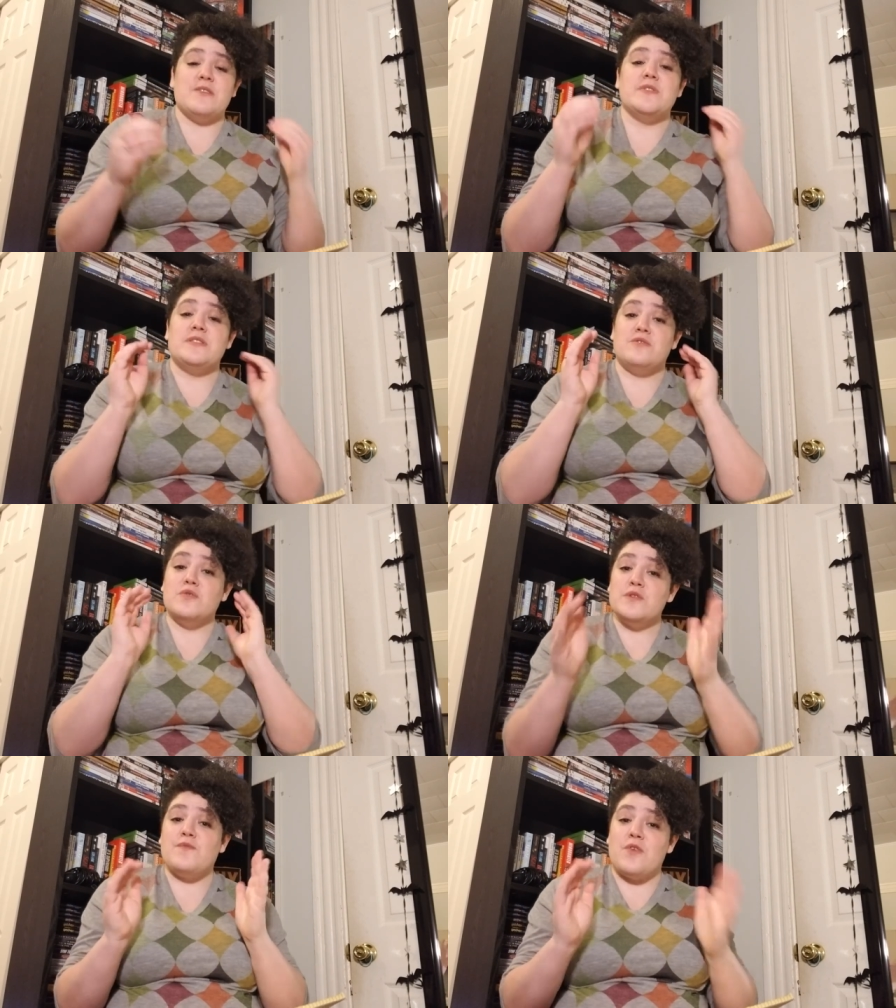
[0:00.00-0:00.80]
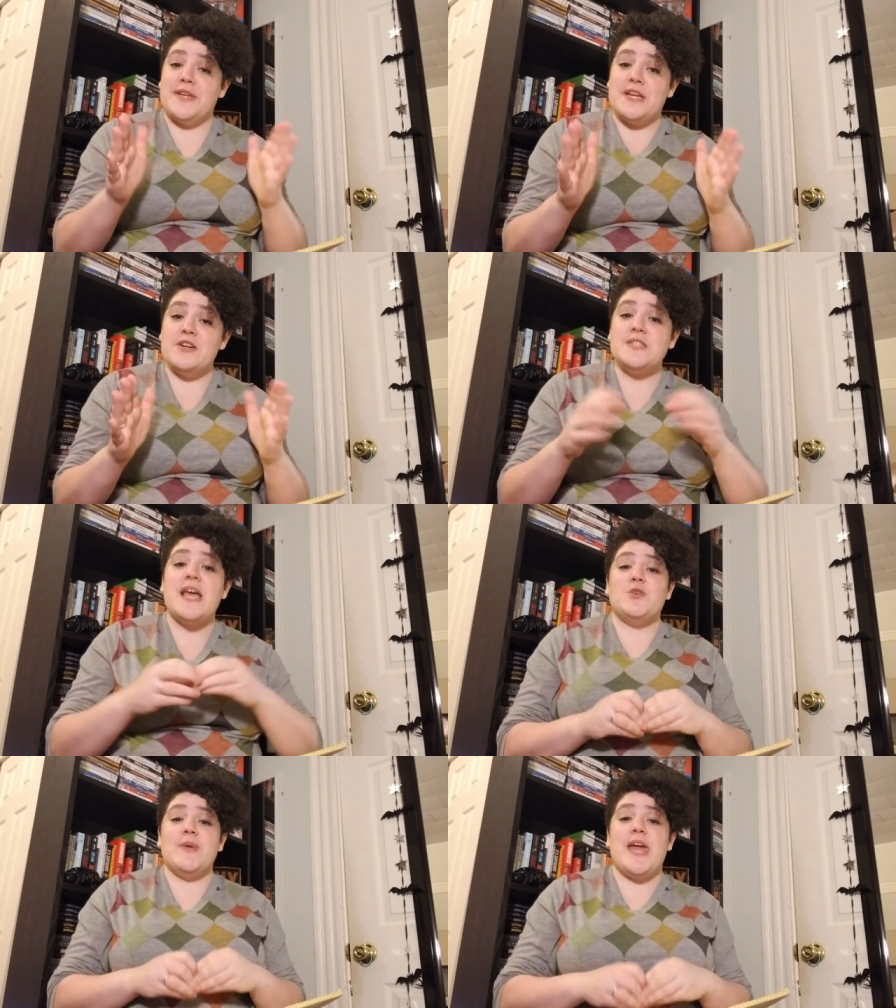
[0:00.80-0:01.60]
And it was those four
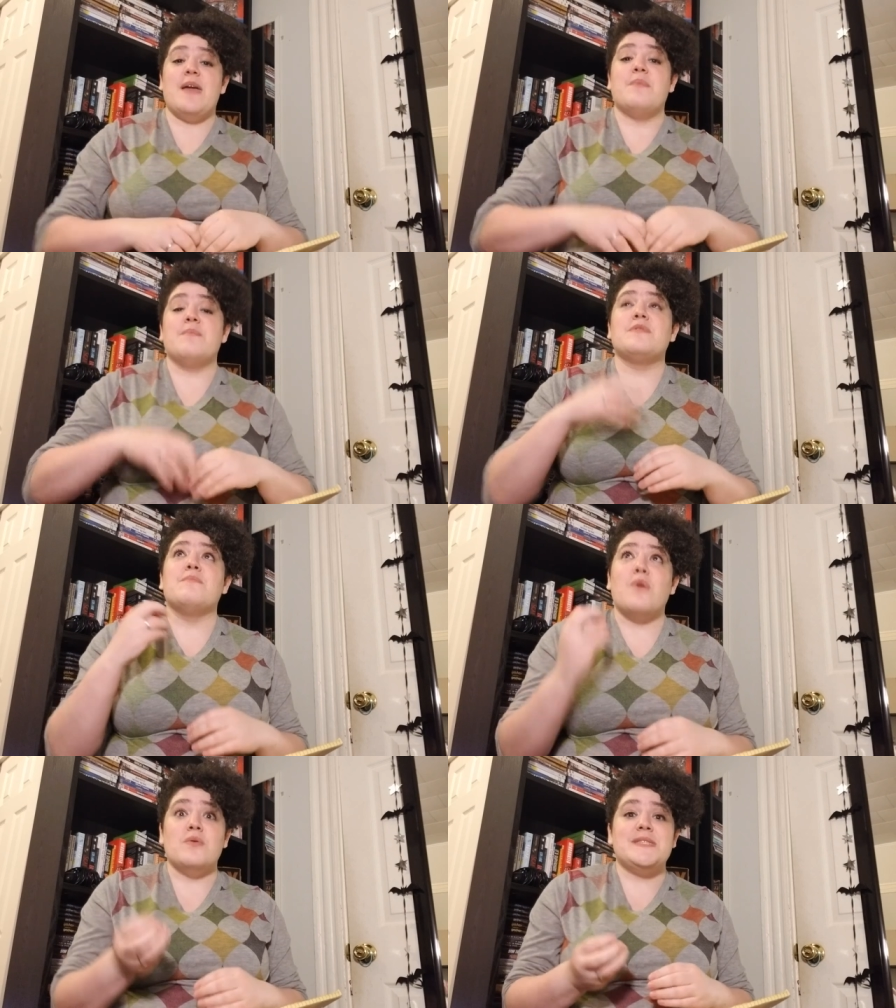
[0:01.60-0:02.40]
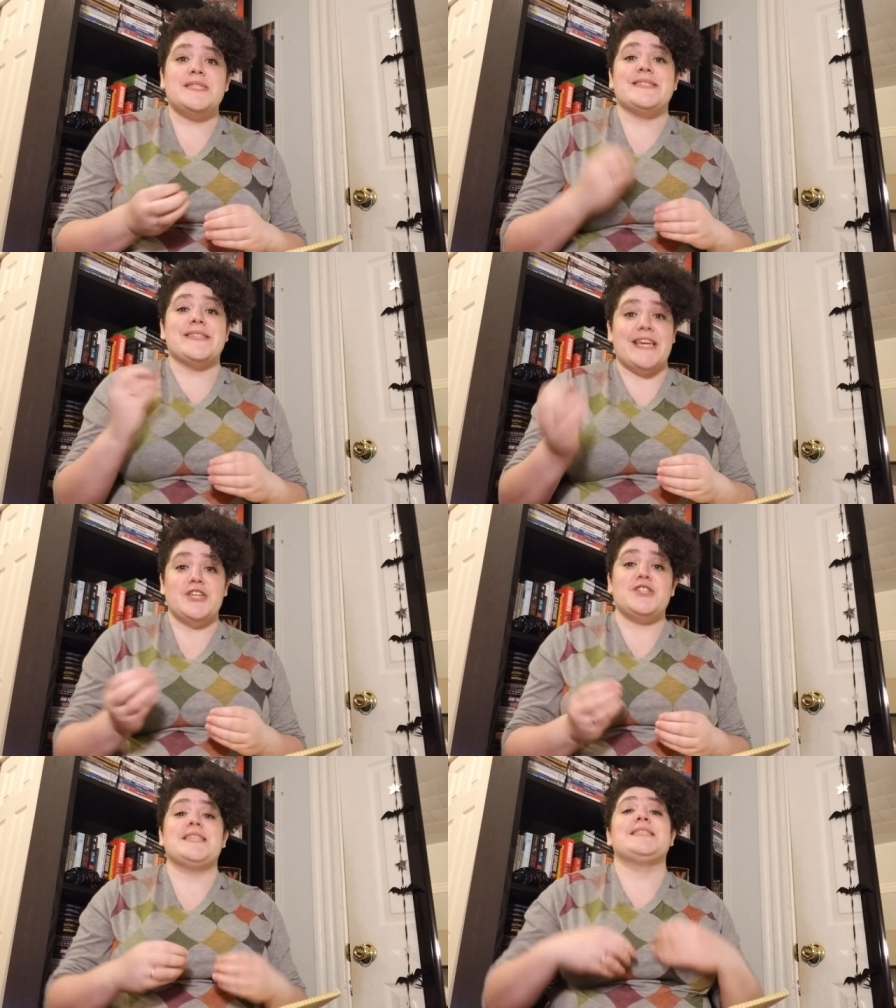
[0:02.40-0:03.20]
years became the most
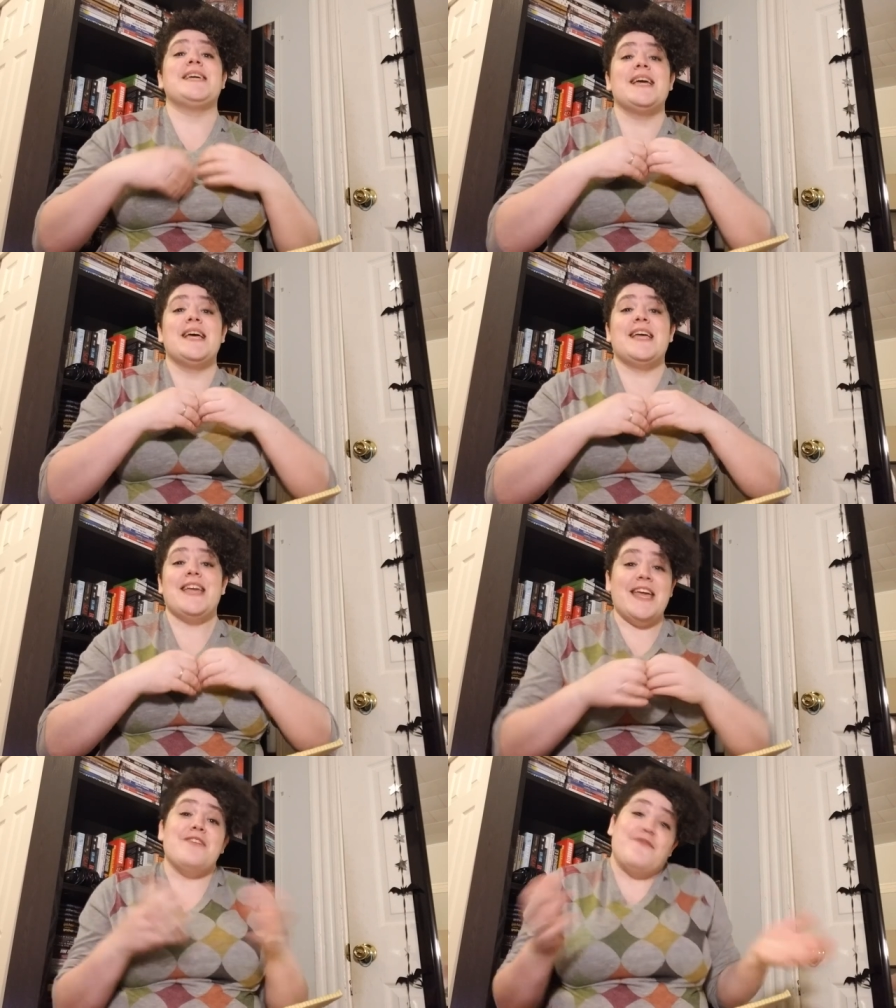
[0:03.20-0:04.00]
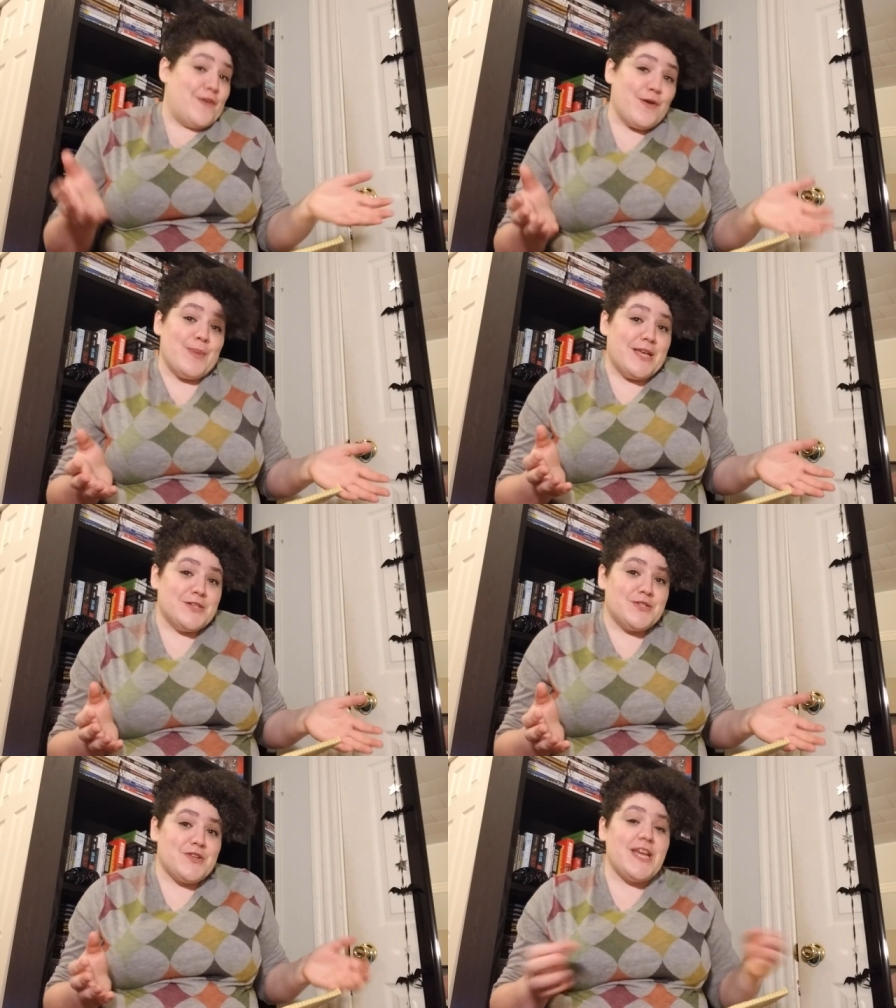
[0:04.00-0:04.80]
salacious in film
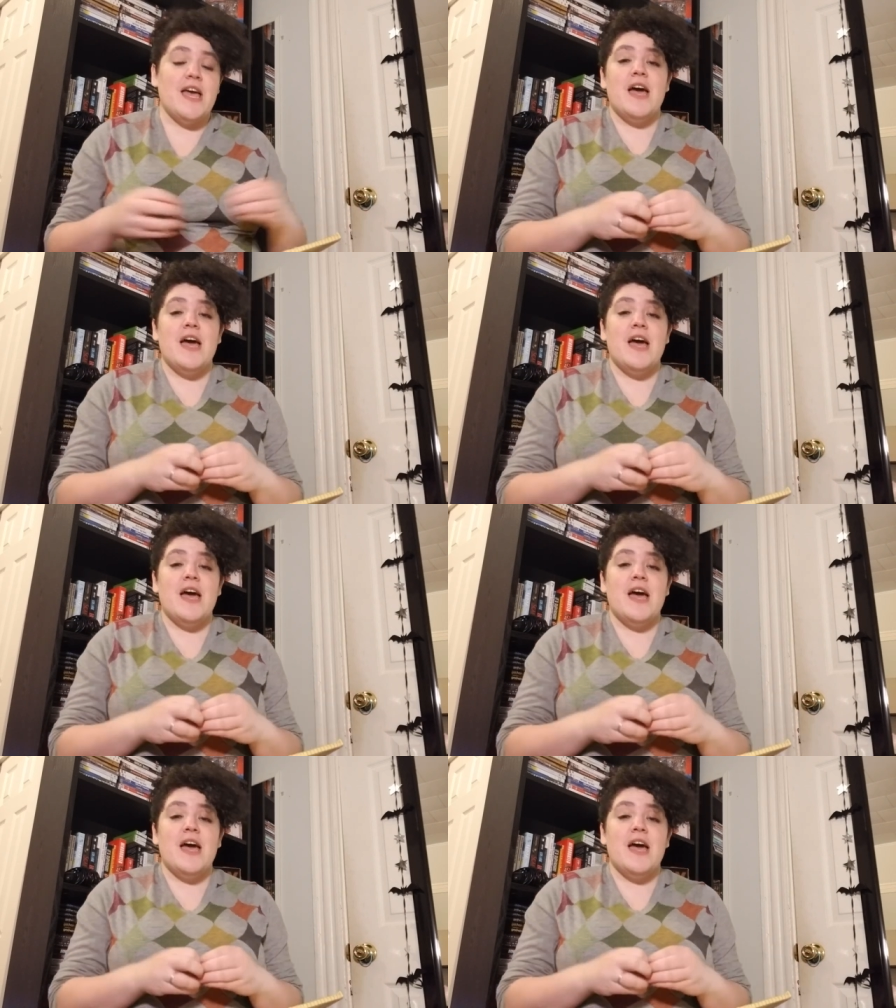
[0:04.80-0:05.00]
history.